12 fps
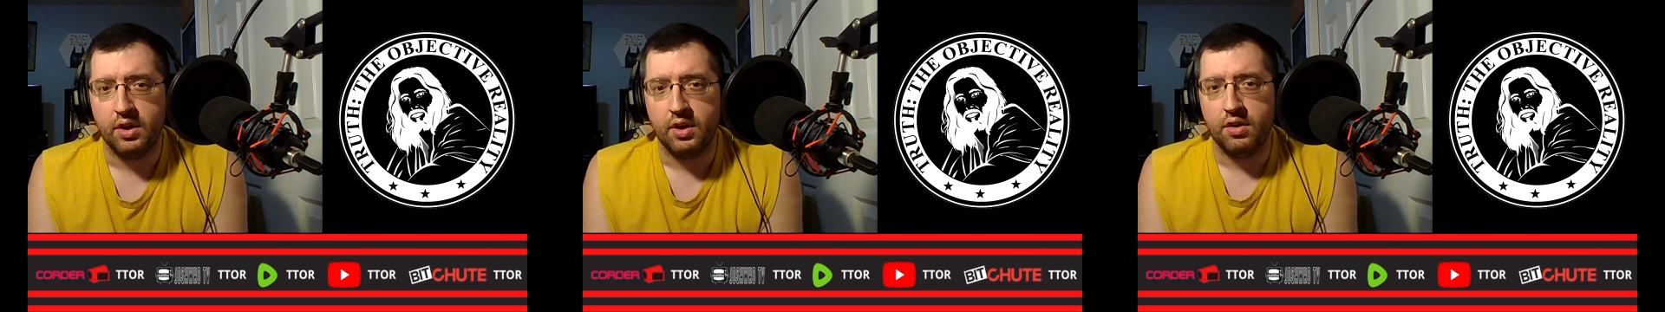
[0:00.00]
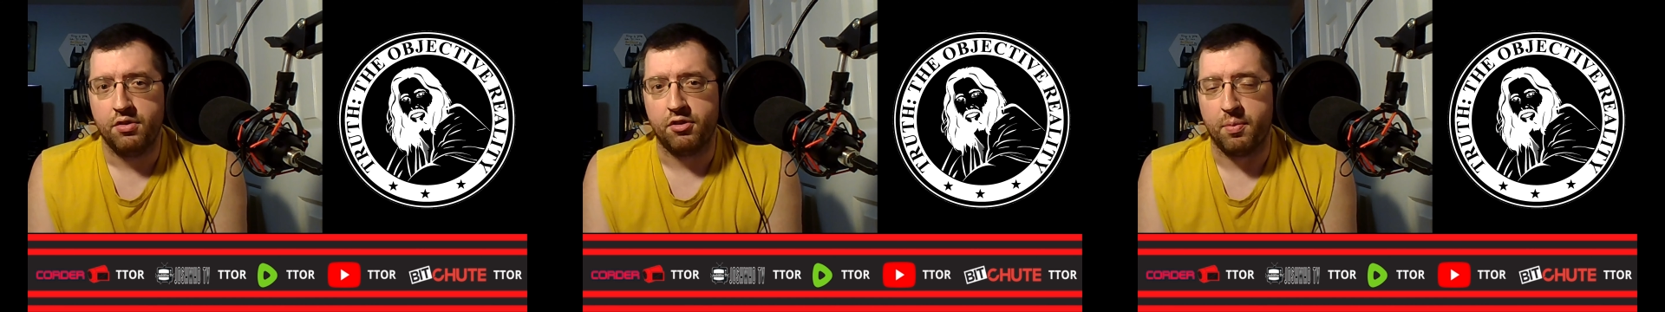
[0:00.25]

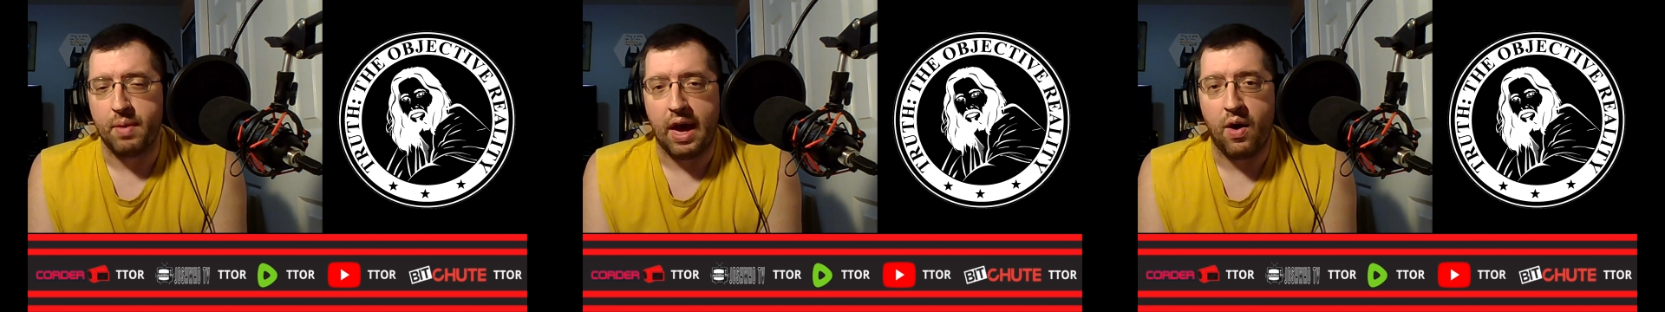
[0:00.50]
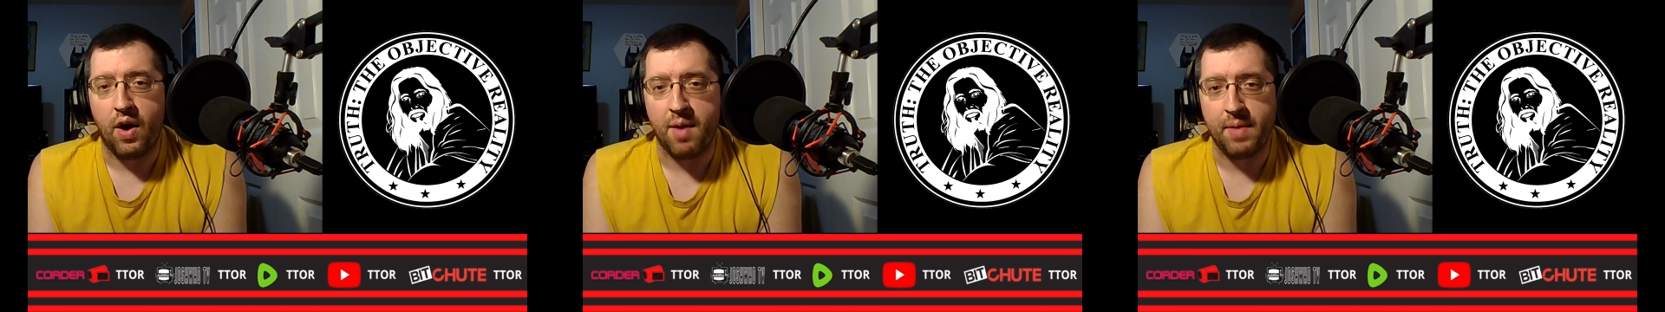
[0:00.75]

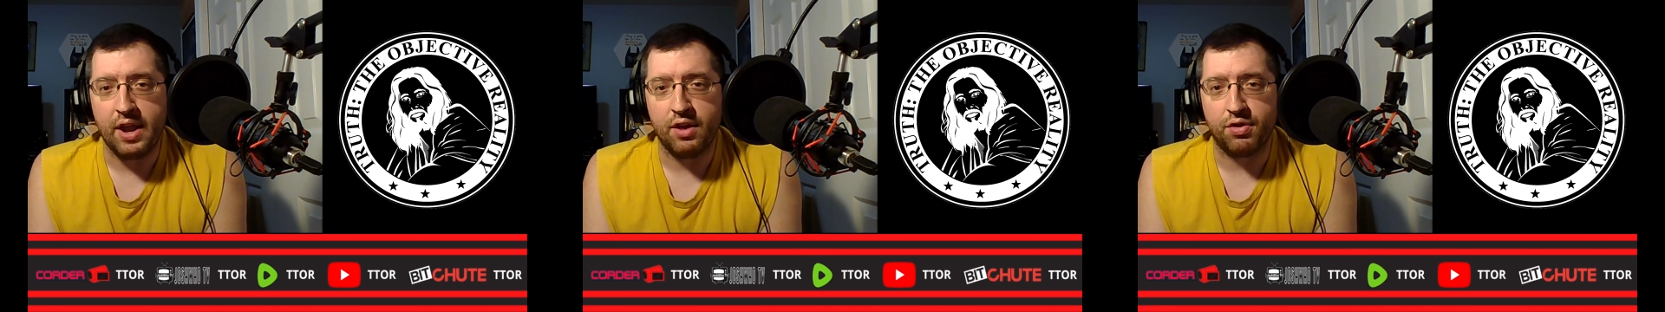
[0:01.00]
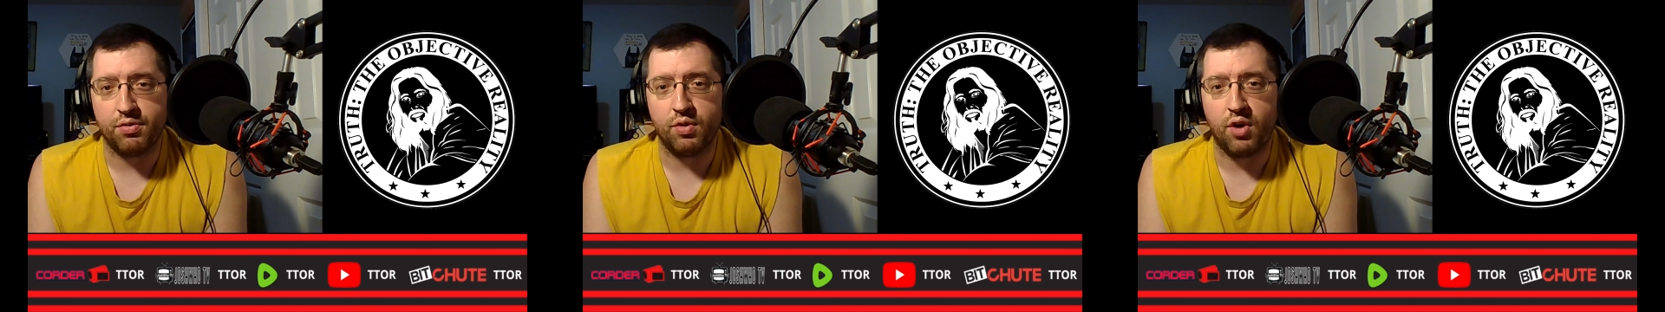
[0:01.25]
somehow I made it
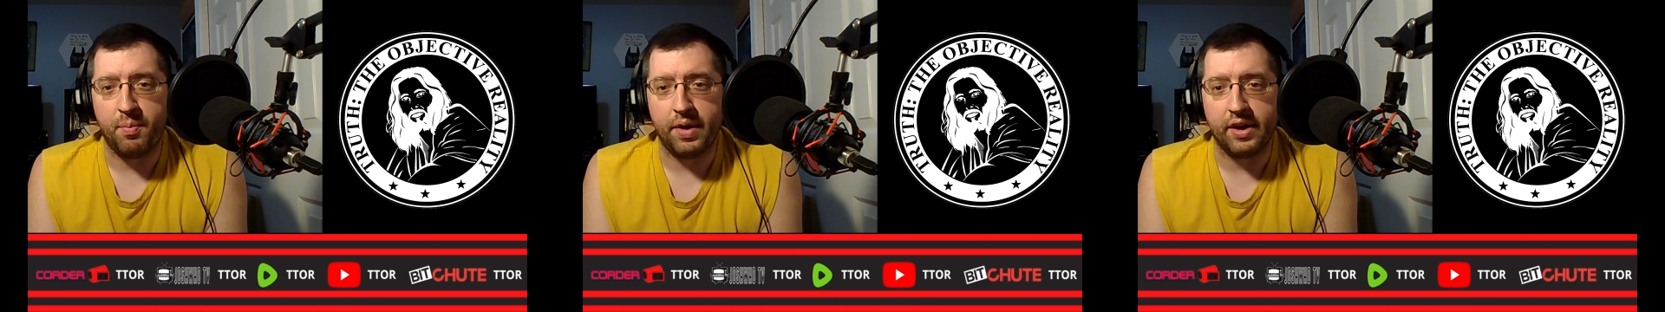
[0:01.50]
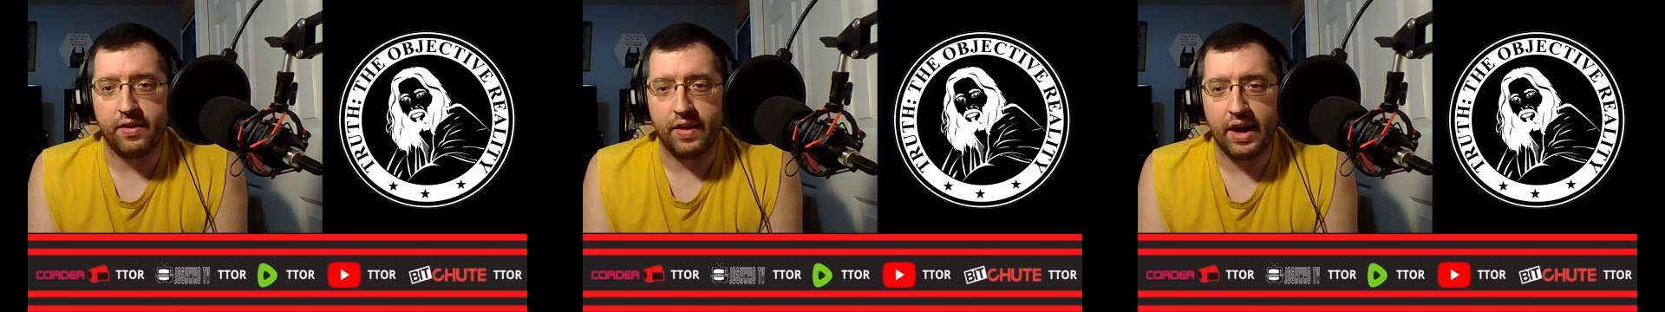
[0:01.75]
through all my
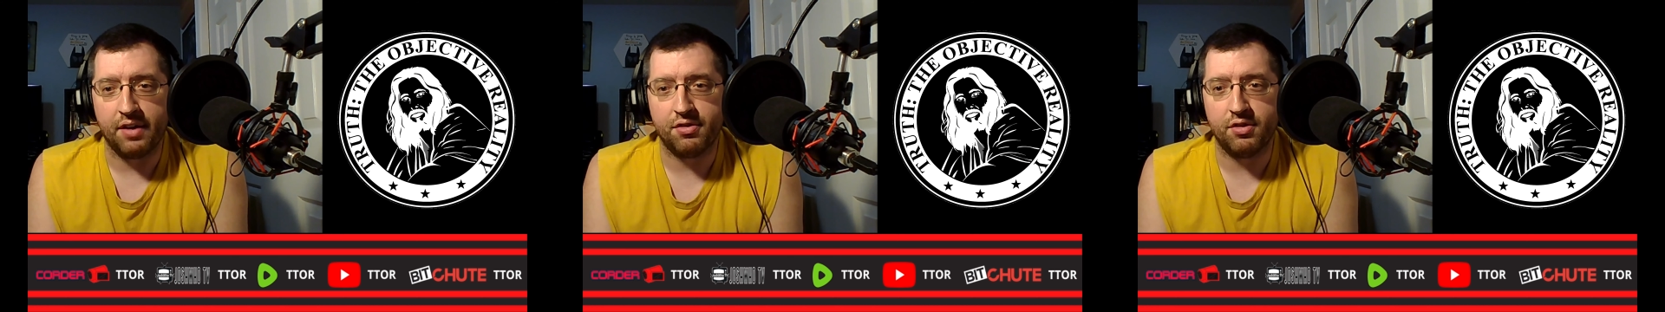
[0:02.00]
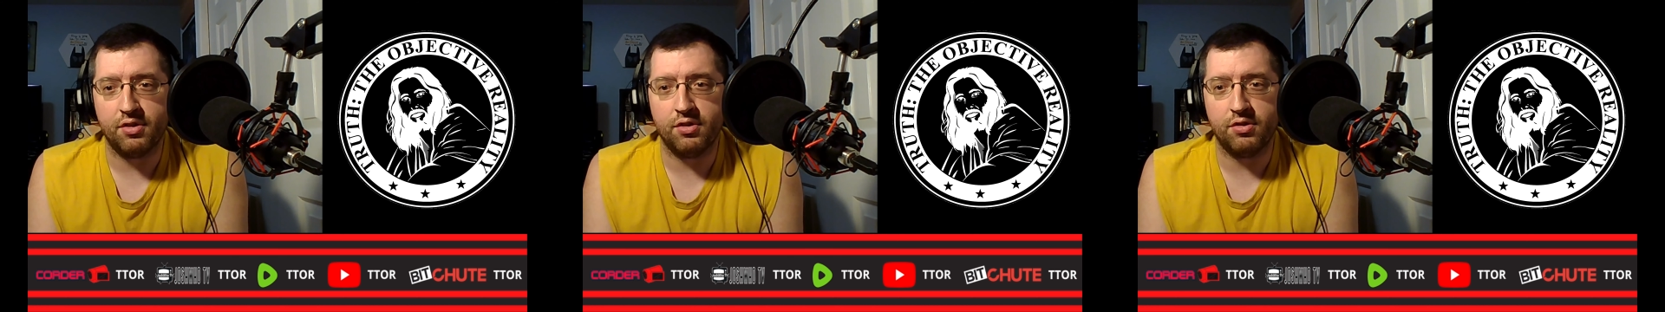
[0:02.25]

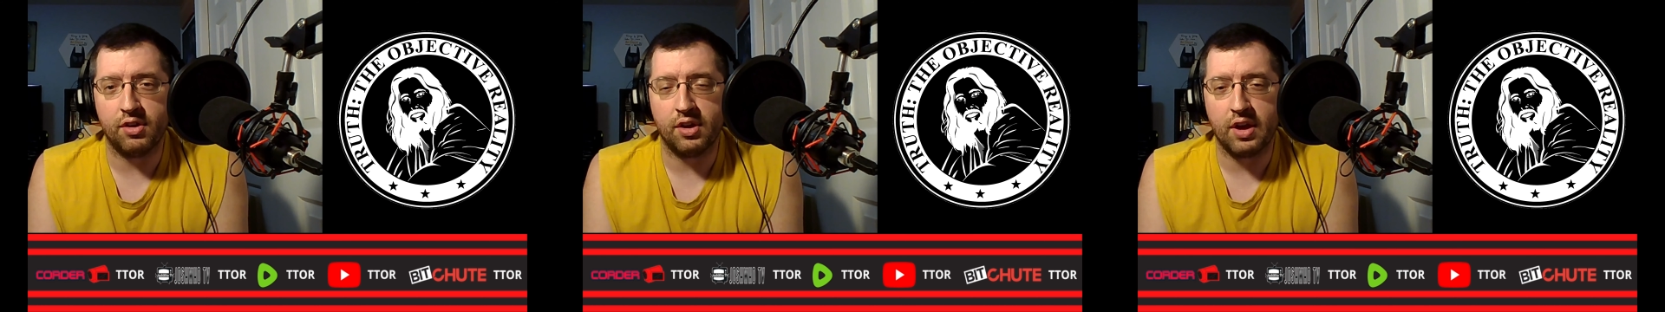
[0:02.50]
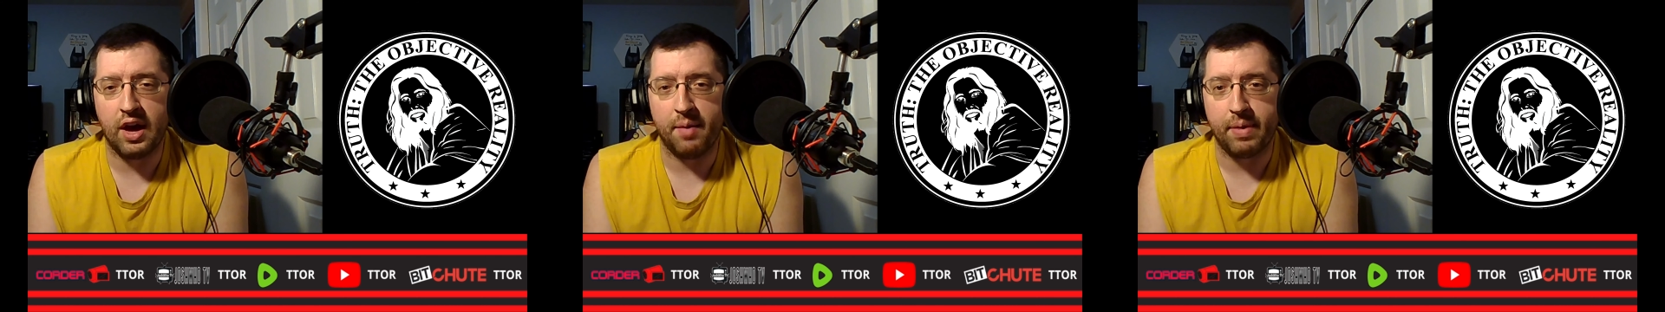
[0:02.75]
classes and
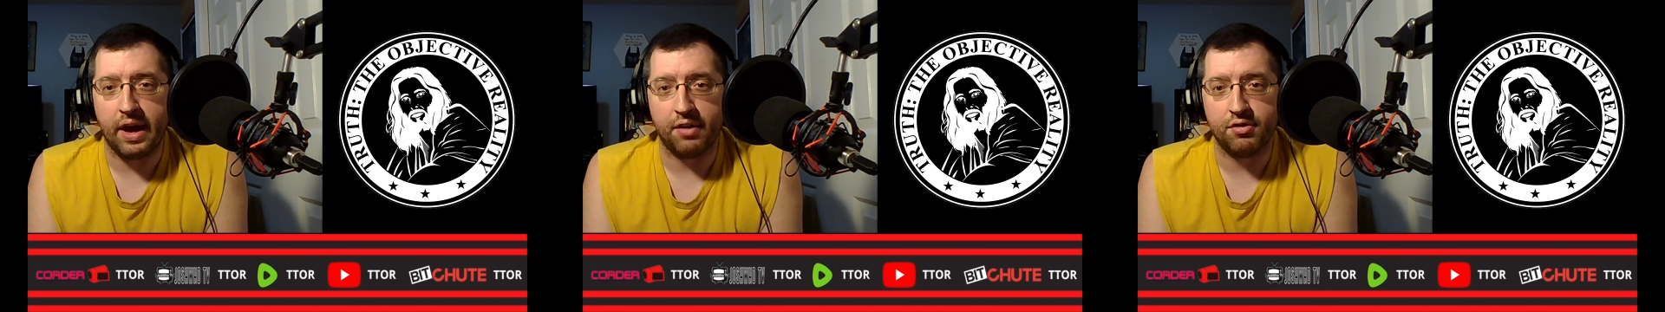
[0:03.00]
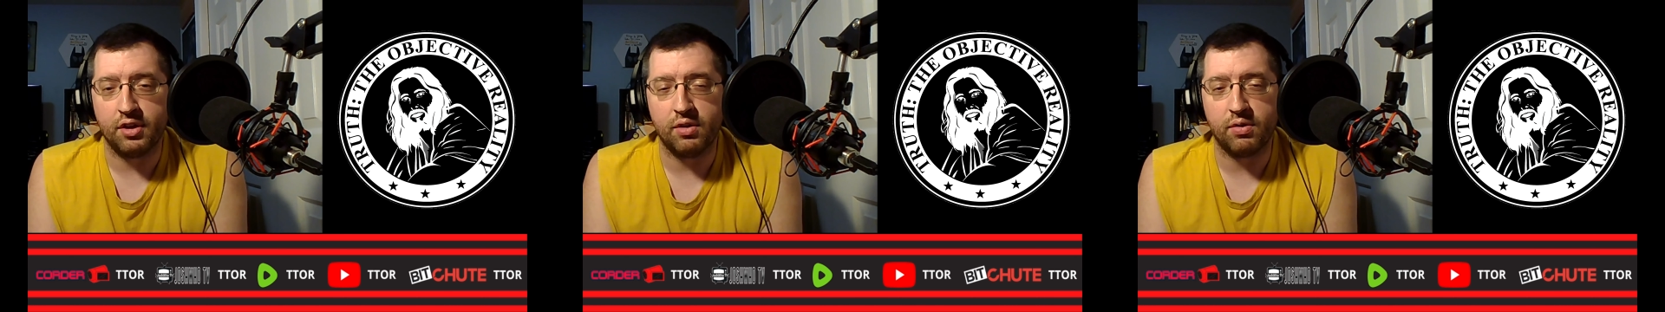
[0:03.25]
got
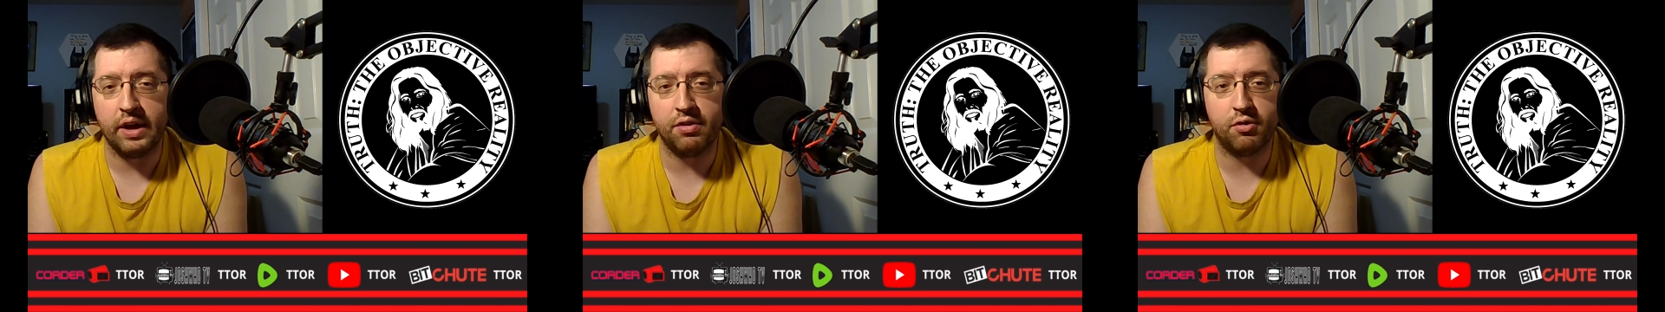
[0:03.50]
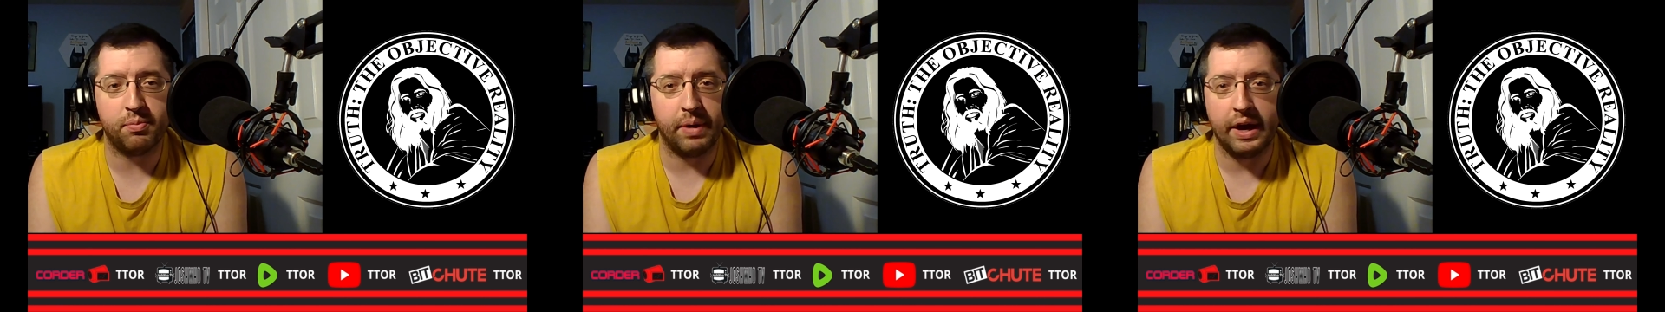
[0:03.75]
passing grades
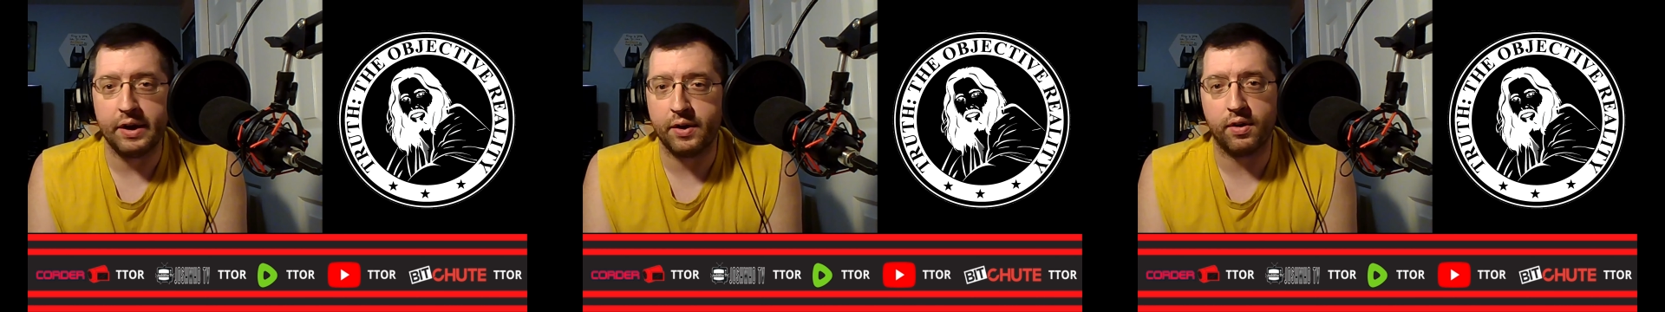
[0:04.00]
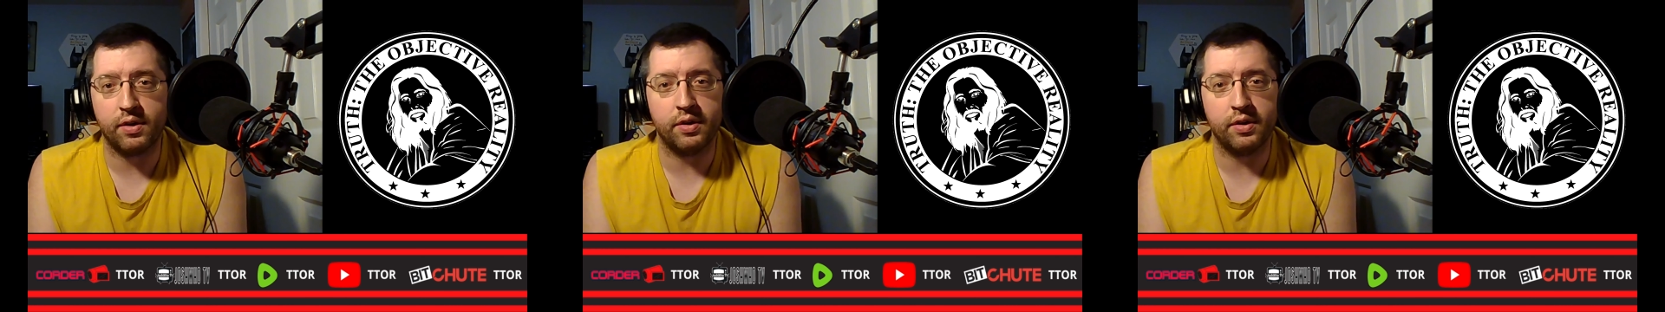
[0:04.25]
or better,